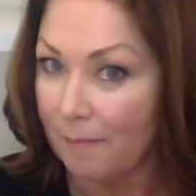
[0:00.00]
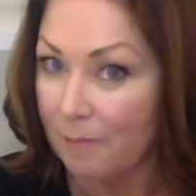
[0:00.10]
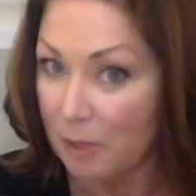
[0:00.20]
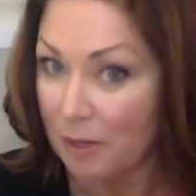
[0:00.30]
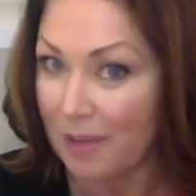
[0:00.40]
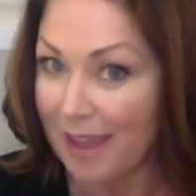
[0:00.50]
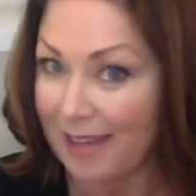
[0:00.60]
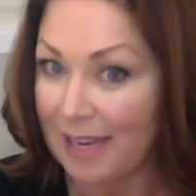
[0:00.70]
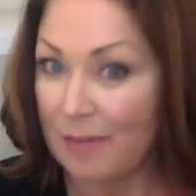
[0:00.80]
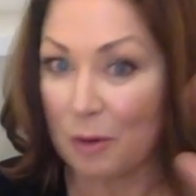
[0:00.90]
Do you hear that?
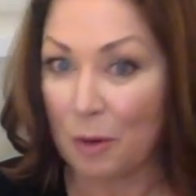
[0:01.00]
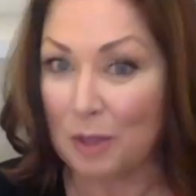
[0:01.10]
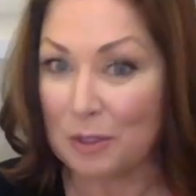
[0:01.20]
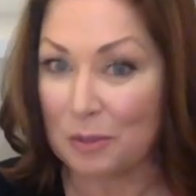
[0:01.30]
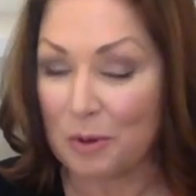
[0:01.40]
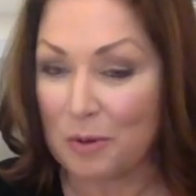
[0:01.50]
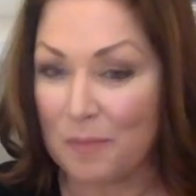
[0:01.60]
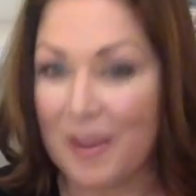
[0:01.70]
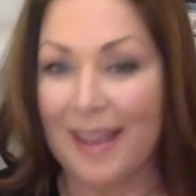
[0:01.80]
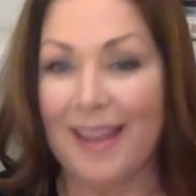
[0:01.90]
Even across the room?
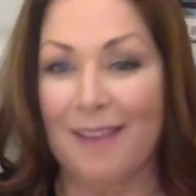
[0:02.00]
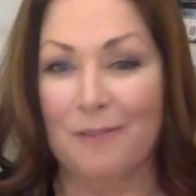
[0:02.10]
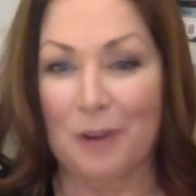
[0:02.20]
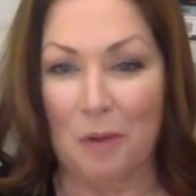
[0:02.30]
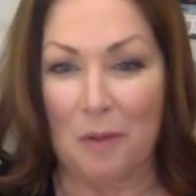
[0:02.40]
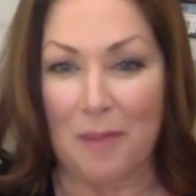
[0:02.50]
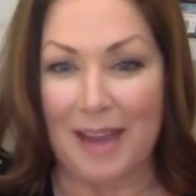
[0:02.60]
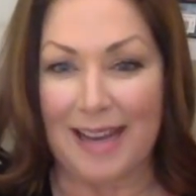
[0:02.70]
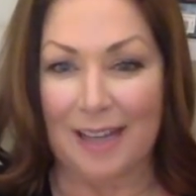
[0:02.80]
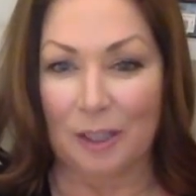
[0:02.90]
Very well
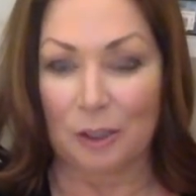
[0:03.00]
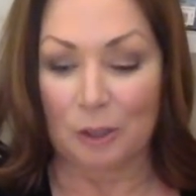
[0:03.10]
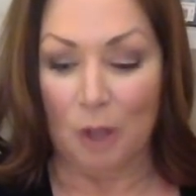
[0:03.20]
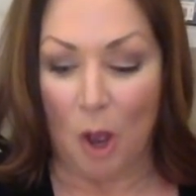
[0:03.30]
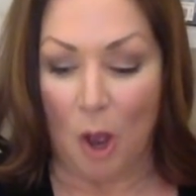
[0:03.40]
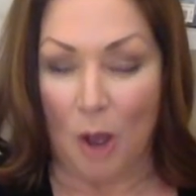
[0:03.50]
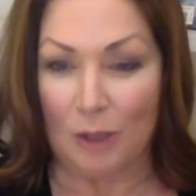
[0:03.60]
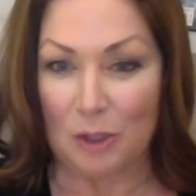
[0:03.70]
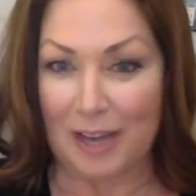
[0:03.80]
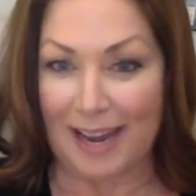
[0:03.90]
made. And a
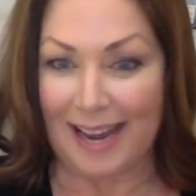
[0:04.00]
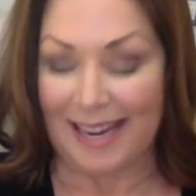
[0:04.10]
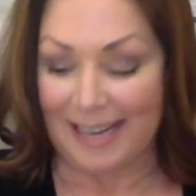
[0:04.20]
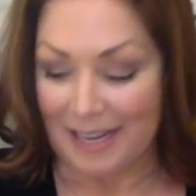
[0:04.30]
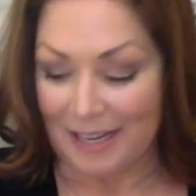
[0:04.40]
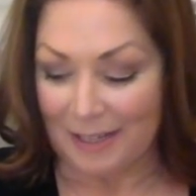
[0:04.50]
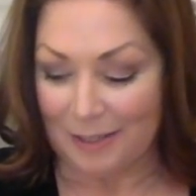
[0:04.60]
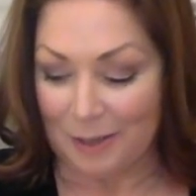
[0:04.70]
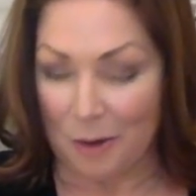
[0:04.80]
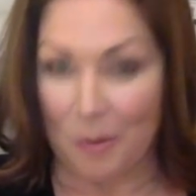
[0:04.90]
long chain.
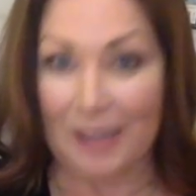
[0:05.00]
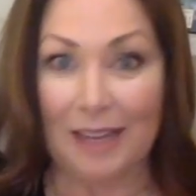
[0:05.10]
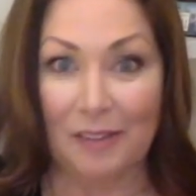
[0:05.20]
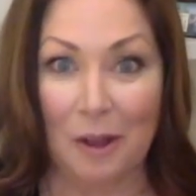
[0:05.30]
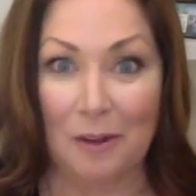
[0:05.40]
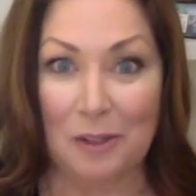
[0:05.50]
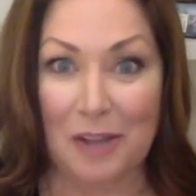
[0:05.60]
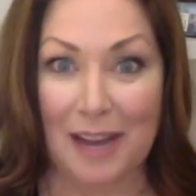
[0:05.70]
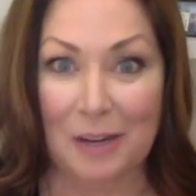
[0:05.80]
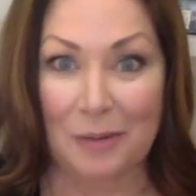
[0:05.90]
So we love a long
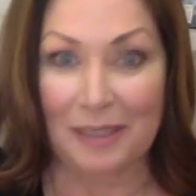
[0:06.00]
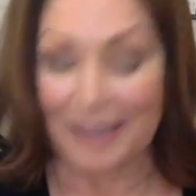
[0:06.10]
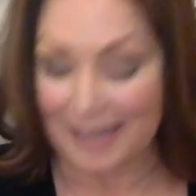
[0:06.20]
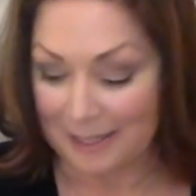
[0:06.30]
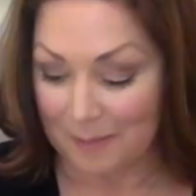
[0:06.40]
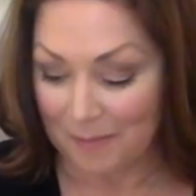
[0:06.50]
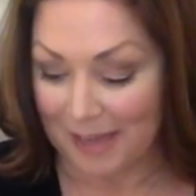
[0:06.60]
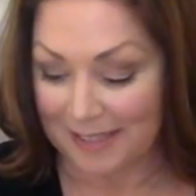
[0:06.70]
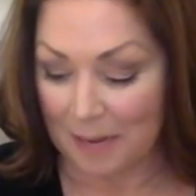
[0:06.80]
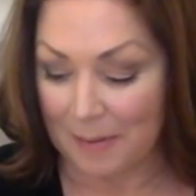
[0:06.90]
chain, don't we, ladies?
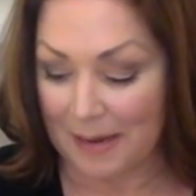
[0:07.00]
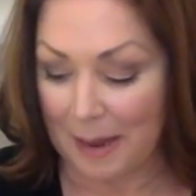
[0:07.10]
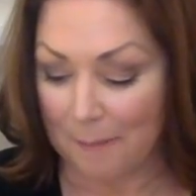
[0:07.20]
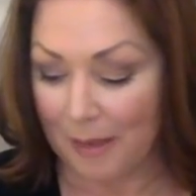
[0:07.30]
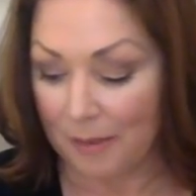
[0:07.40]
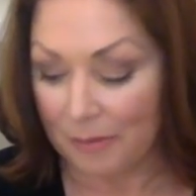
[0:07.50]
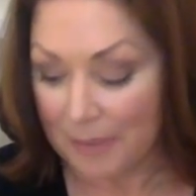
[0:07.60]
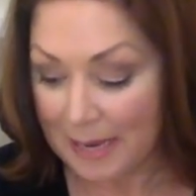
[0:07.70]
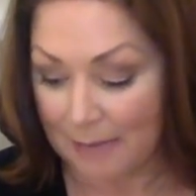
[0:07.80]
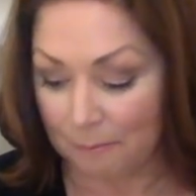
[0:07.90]
That's coming up. And
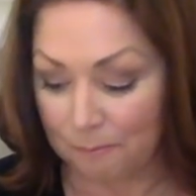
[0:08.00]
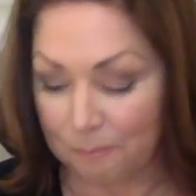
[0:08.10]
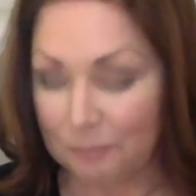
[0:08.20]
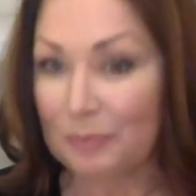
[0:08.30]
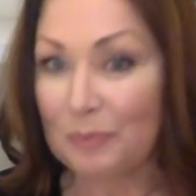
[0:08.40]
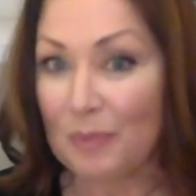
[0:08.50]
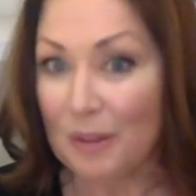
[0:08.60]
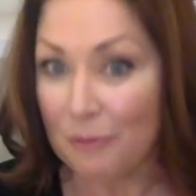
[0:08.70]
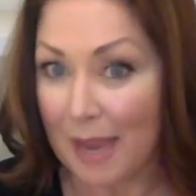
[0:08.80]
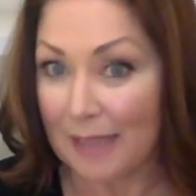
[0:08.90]
then,
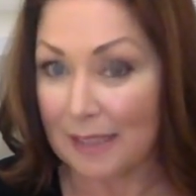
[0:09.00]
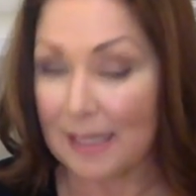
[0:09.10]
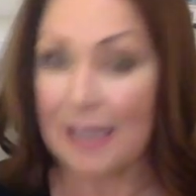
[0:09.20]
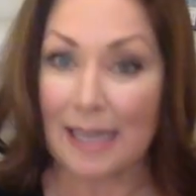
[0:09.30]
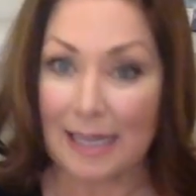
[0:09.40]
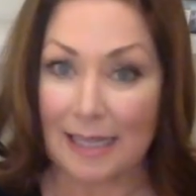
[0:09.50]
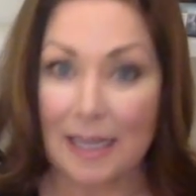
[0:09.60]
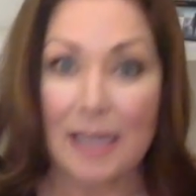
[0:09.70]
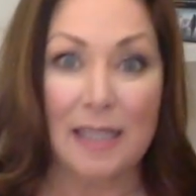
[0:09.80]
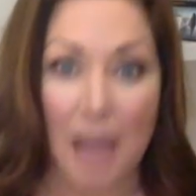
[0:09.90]
finally, again,
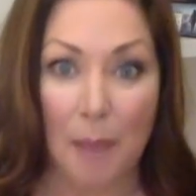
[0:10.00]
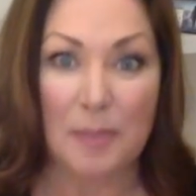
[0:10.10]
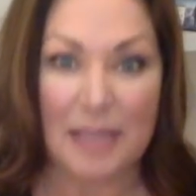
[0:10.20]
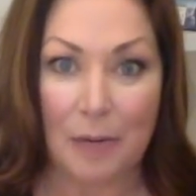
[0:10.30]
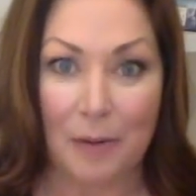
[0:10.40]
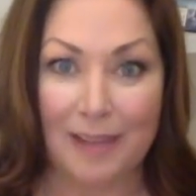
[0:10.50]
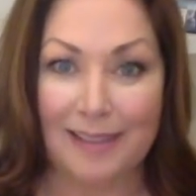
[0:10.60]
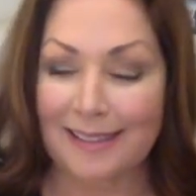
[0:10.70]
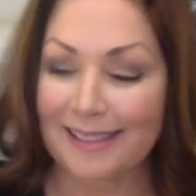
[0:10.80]
top secret.